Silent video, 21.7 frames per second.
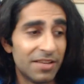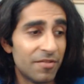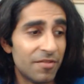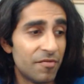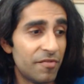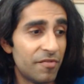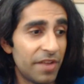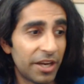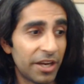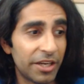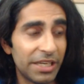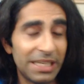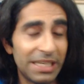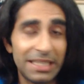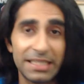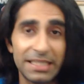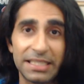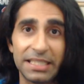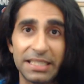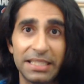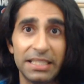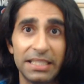very
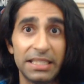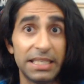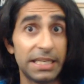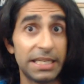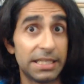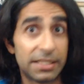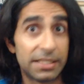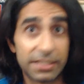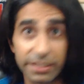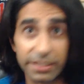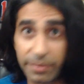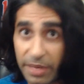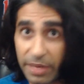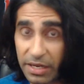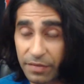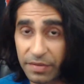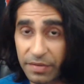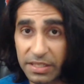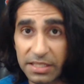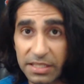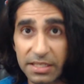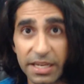easy, instant
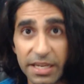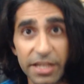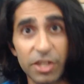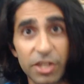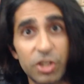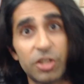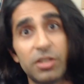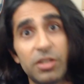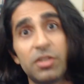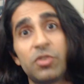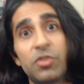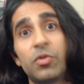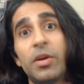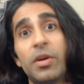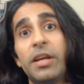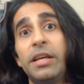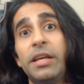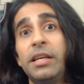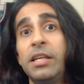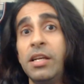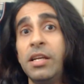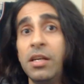manifestations,
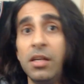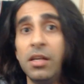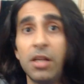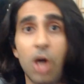right?